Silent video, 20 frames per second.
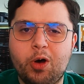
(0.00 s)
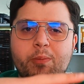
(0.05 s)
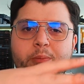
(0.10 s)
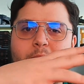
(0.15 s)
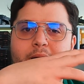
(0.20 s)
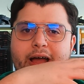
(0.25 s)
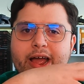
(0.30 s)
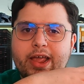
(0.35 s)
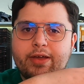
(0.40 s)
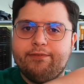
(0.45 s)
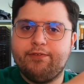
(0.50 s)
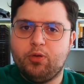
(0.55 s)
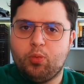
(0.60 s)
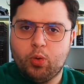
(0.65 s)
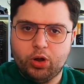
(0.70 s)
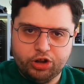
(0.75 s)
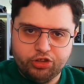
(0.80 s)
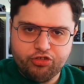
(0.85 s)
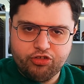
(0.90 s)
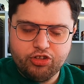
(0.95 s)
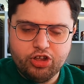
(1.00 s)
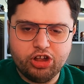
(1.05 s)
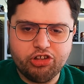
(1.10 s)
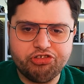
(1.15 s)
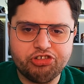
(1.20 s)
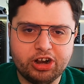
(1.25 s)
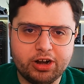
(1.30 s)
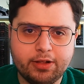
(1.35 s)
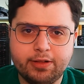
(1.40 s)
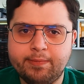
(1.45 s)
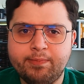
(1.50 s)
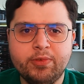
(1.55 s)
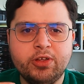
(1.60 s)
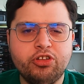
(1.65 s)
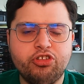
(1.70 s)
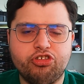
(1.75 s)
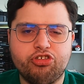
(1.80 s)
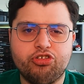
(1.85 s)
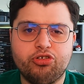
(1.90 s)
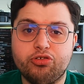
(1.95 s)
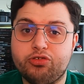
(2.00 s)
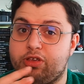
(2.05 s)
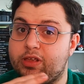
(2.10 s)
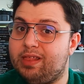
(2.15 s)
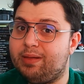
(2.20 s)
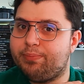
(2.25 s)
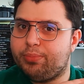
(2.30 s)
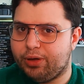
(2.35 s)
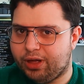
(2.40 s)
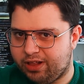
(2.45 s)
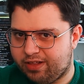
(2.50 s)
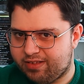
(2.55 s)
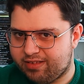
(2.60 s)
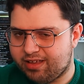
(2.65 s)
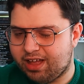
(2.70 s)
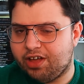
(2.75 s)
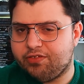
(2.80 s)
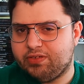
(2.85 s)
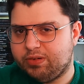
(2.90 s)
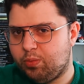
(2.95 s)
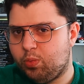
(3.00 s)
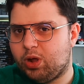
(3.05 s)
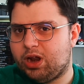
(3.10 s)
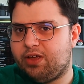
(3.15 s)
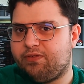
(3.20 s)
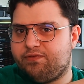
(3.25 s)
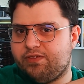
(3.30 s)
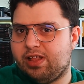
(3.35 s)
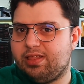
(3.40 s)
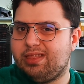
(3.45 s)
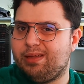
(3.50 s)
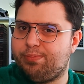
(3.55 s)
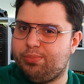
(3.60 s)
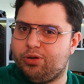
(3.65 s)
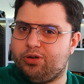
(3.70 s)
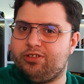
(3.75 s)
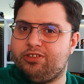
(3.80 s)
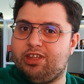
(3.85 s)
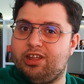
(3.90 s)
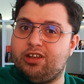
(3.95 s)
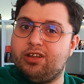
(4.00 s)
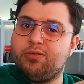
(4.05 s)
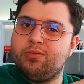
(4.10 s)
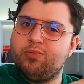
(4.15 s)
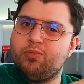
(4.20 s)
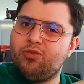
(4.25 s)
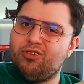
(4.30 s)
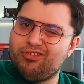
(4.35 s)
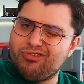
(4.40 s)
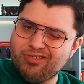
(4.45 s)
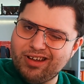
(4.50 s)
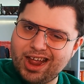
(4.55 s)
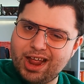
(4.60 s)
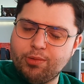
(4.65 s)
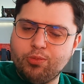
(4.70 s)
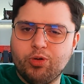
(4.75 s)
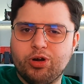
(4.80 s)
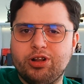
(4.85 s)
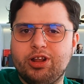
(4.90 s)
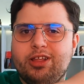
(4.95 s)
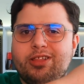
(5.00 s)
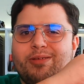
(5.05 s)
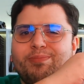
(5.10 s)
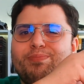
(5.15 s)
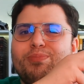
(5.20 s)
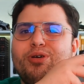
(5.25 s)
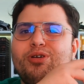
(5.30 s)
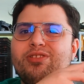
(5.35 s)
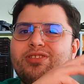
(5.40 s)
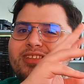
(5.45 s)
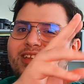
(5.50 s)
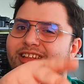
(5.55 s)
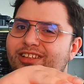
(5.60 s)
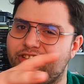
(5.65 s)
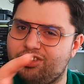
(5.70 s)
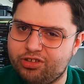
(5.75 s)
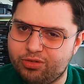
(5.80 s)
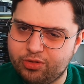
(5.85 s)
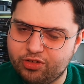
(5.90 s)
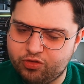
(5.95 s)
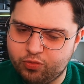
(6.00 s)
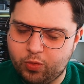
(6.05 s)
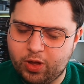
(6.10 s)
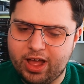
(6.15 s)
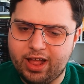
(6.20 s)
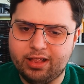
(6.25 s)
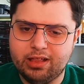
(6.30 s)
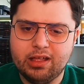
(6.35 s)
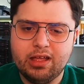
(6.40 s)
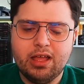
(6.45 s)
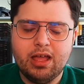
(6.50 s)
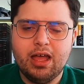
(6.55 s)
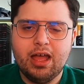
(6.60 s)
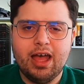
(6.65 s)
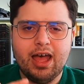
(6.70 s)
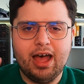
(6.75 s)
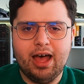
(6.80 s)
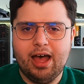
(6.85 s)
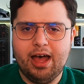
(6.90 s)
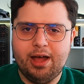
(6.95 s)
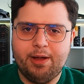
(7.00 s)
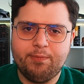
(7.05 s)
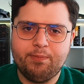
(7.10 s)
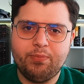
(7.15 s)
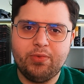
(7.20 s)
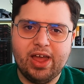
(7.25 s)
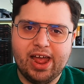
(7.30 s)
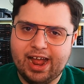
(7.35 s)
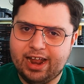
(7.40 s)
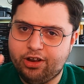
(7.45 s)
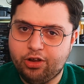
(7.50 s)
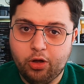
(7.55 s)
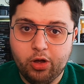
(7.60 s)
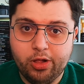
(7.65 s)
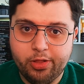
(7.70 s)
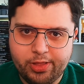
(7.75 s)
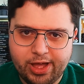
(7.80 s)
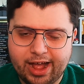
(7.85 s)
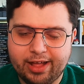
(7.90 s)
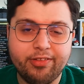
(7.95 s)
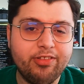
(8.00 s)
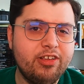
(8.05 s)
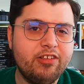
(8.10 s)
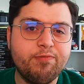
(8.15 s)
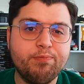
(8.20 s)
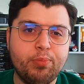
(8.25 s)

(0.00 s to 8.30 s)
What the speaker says: on my For What It's Nerd channel, discussing the book itself and what I felt the book did great, what the book didn't do as well, and all that.